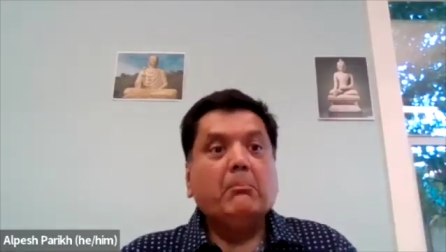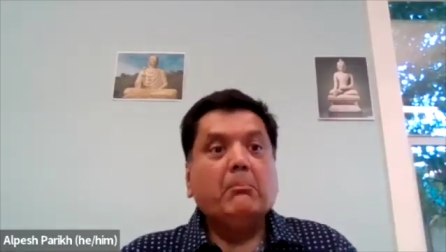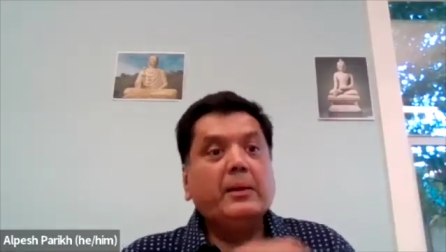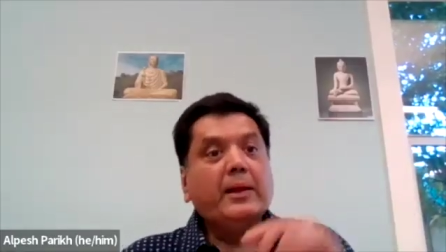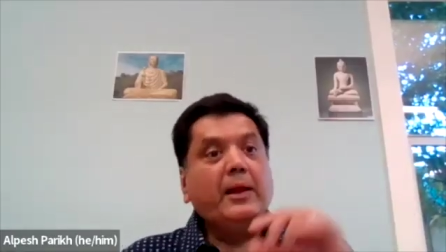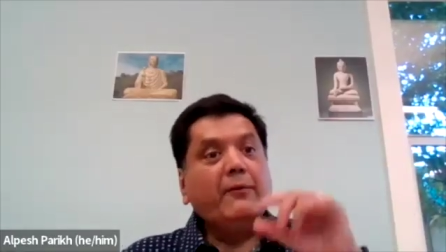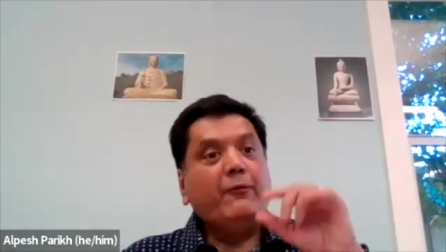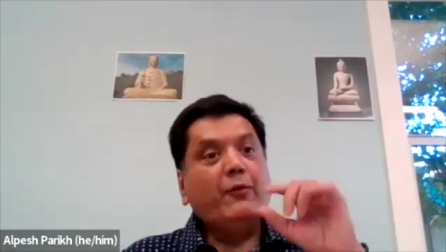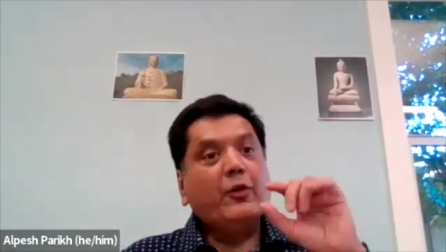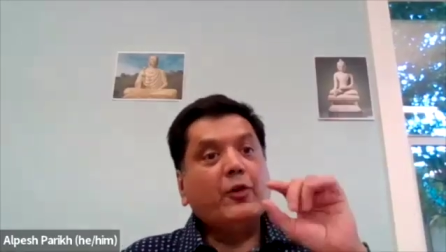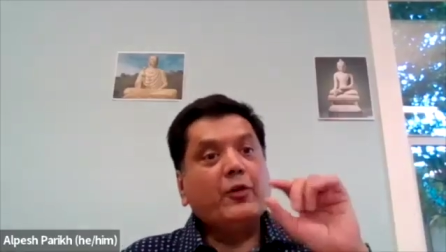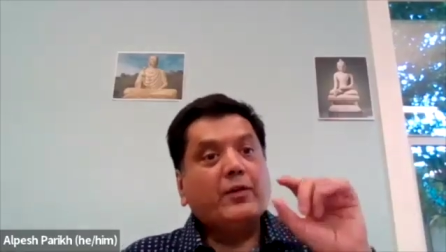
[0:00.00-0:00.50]

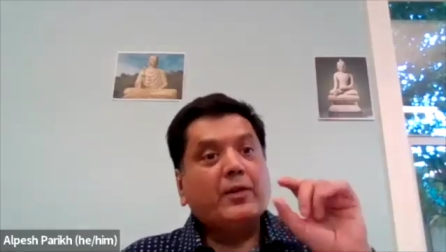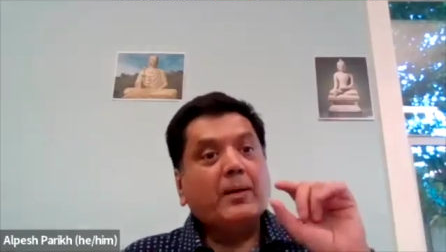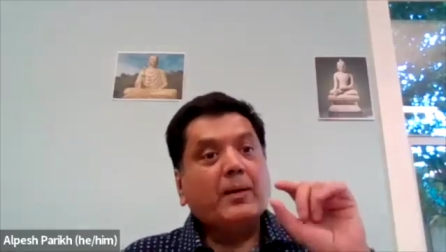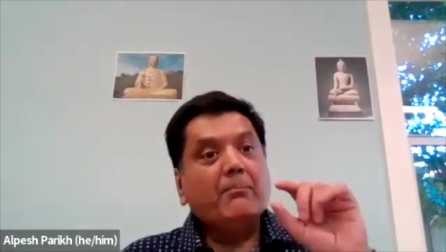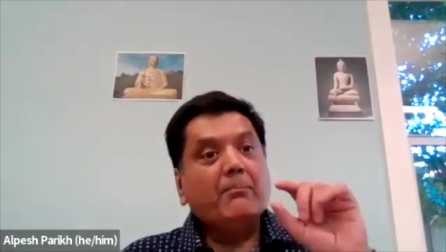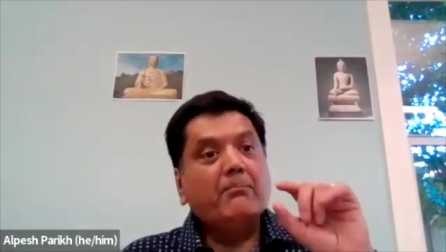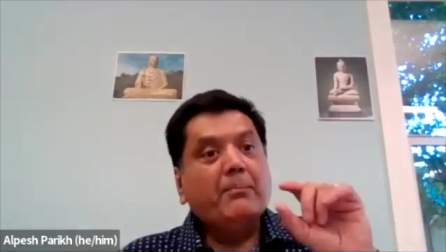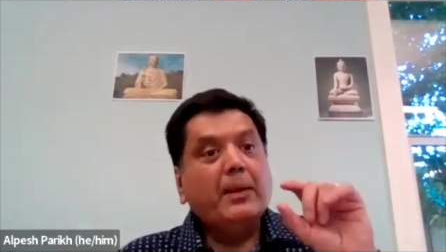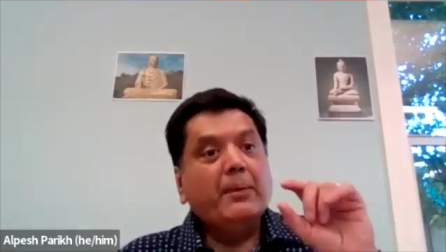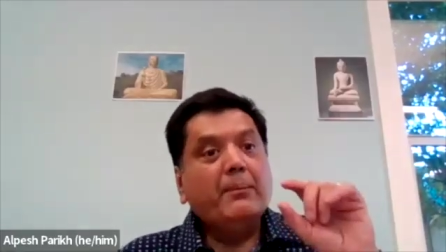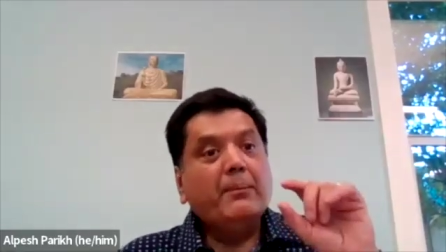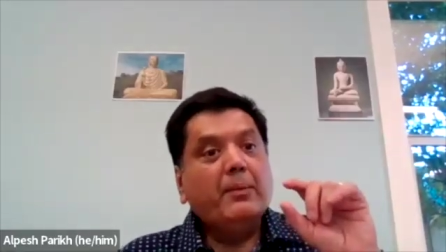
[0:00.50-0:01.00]
But then for
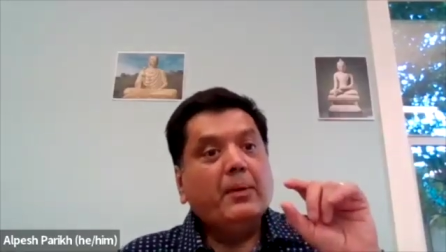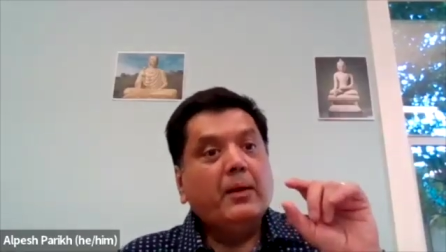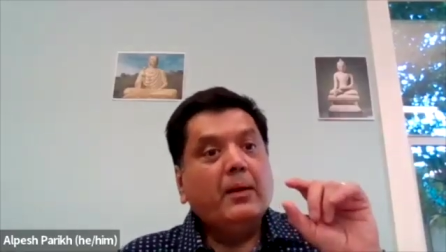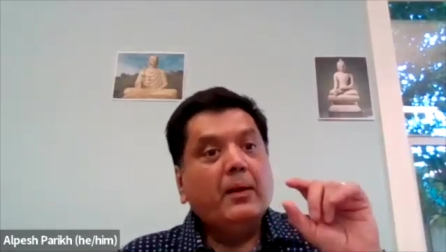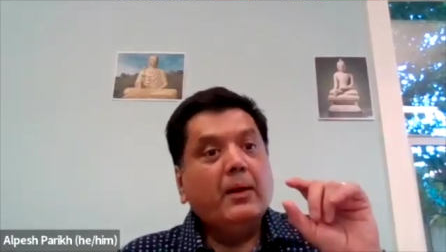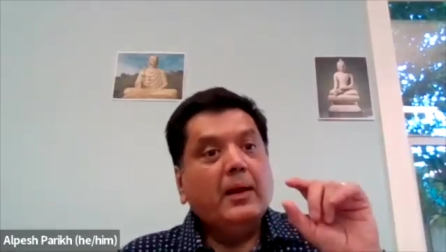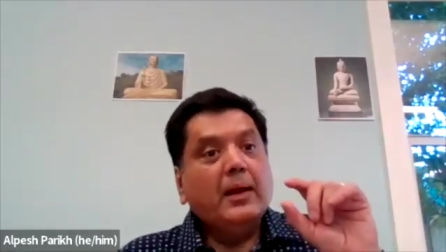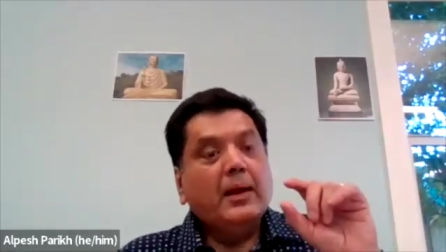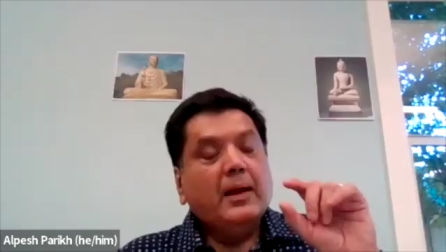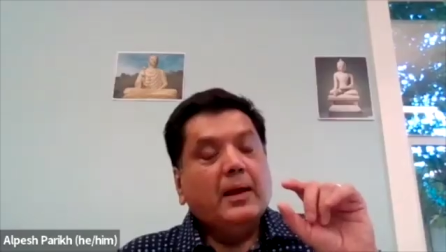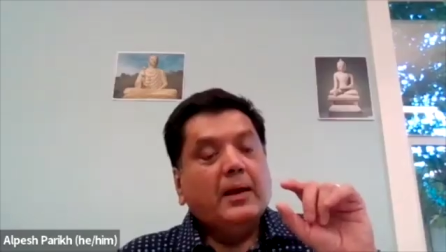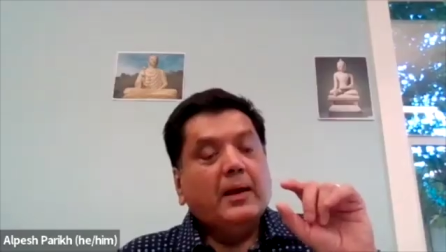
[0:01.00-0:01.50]
some
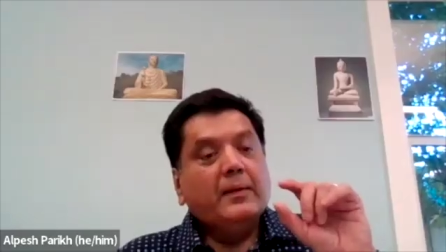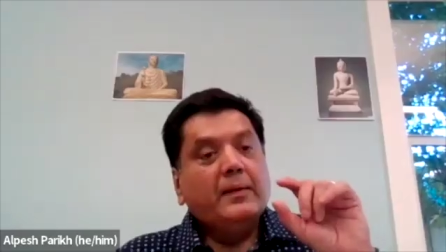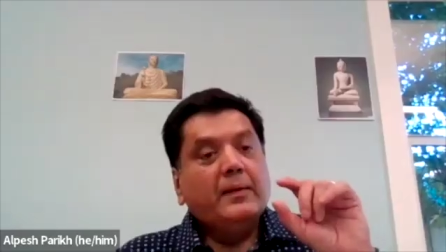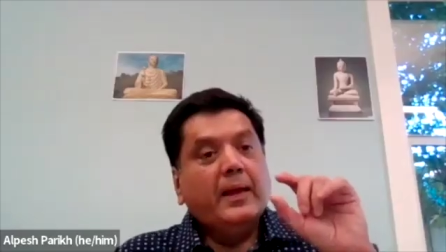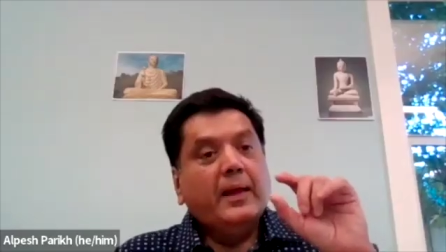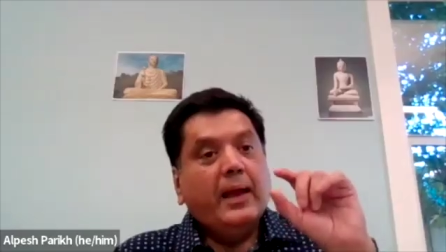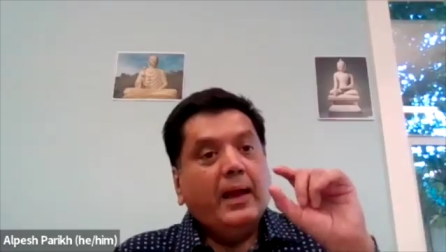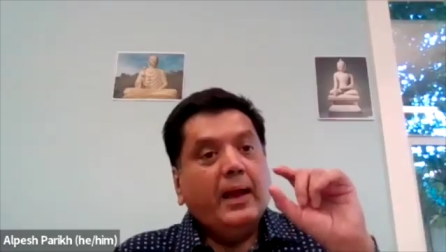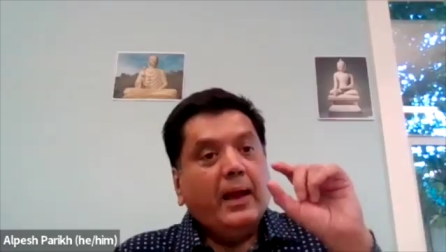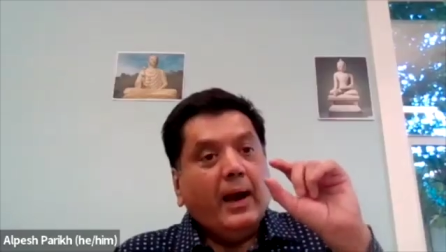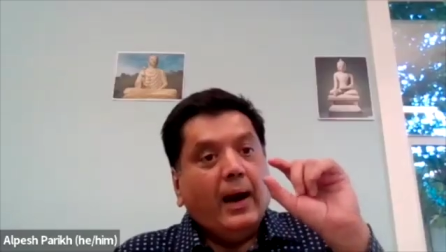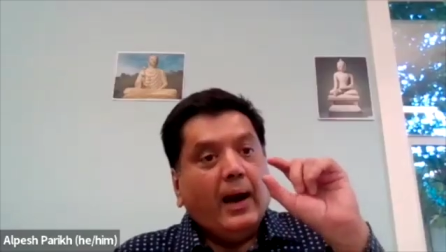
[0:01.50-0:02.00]
people,
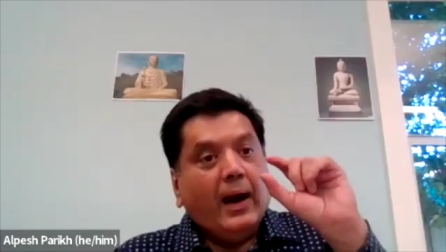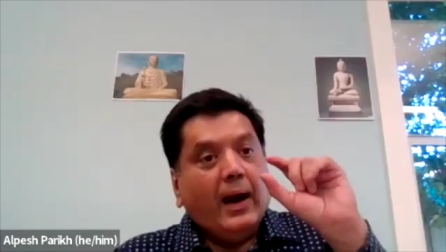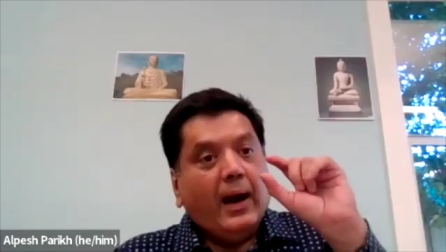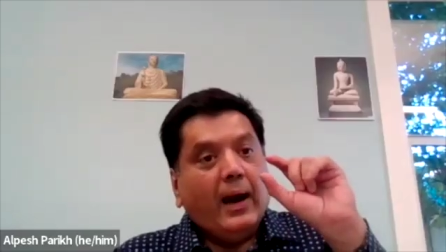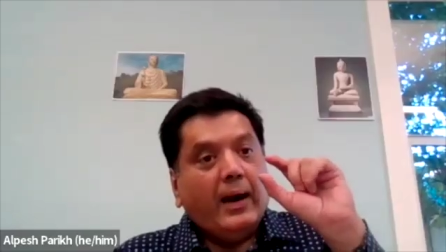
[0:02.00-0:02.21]
they